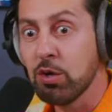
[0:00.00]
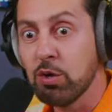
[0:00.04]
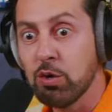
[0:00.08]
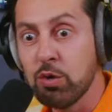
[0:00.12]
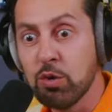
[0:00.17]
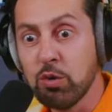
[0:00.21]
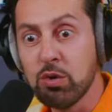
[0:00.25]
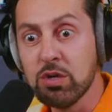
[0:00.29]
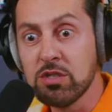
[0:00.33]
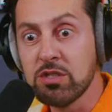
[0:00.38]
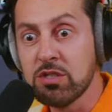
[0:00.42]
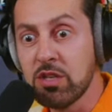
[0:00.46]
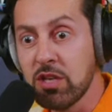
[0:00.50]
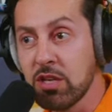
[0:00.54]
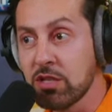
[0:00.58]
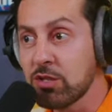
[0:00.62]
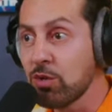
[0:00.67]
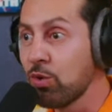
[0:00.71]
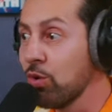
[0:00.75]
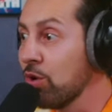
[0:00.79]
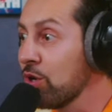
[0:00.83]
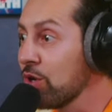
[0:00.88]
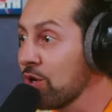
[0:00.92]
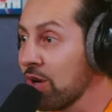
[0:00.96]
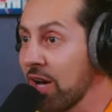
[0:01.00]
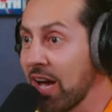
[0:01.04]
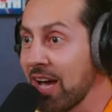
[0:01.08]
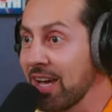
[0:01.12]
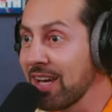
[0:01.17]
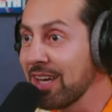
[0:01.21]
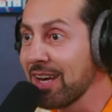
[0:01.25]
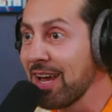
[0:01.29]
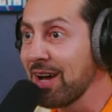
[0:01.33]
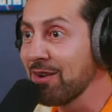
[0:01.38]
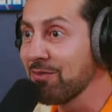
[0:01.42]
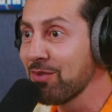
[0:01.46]
Who is this? Who are you
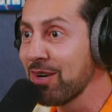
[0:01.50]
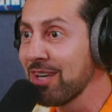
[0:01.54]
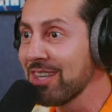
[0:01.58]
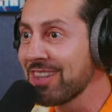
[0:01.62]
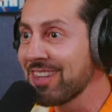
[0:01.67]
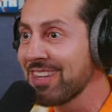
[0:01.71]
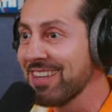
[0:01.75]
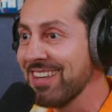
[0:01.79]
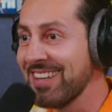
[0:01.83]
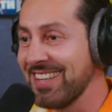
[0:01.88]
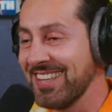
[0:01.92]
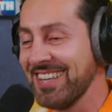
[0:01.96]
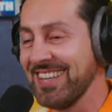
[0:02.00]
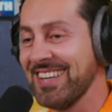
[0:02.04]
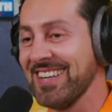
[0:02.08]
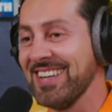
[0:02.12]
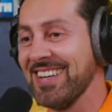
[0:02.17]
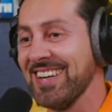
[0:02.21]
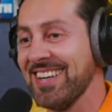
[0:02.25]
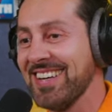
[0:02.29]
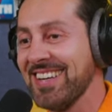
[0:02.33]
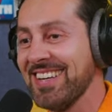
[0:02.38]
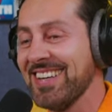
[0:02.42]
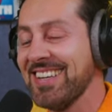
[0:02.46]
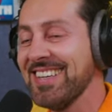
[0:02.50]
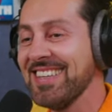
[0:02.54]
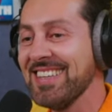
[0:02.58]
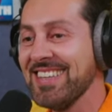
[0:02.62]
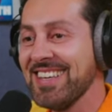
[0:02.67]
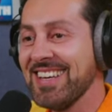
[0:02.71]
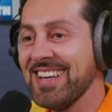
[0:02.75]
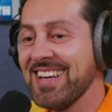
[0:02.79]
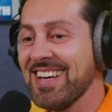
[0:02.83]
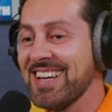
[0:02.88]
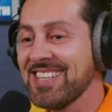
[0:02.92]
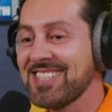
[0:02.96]
hanging out with?
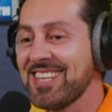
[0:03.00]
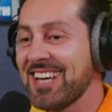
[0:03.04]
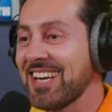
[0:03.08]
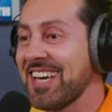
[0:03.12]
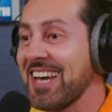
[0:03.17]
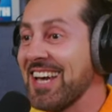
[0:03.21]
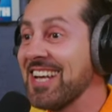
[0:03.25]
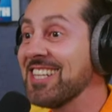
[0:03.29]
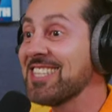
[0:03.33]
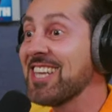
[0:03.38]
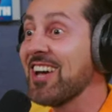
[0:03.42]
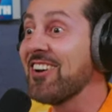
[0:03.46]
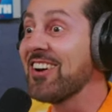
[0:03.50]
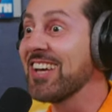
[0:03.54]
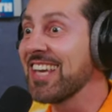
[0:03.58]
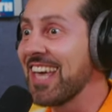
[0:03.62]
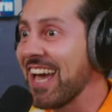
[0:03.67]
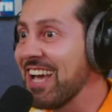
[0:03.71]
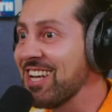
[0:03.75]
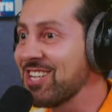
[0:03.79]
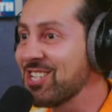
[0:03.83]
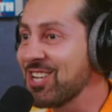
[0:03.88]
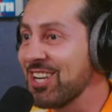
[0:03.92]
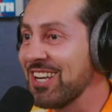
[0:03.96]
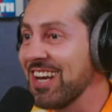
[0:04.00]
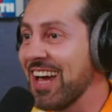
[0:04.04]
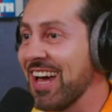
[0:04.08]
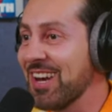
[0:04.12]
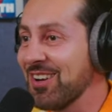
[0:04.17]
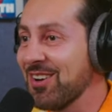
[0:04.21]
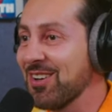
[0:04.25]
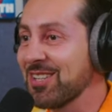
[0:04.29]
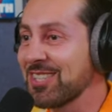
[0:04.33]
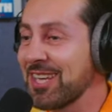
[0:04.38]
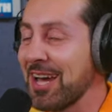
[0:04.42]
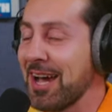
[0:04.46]
exactly. It's like an interrogation at
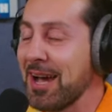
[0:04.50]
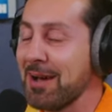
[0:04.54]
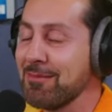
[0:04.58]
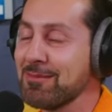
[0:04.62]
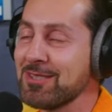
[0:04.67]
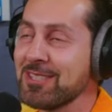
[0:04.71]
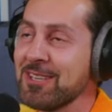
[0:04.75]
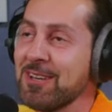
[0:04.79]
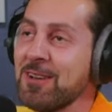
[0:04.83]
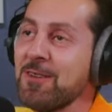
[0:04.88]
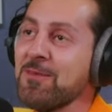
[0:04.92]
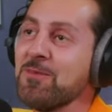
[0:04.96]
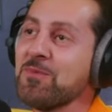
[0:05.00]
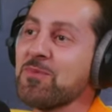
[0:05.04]
all times. But the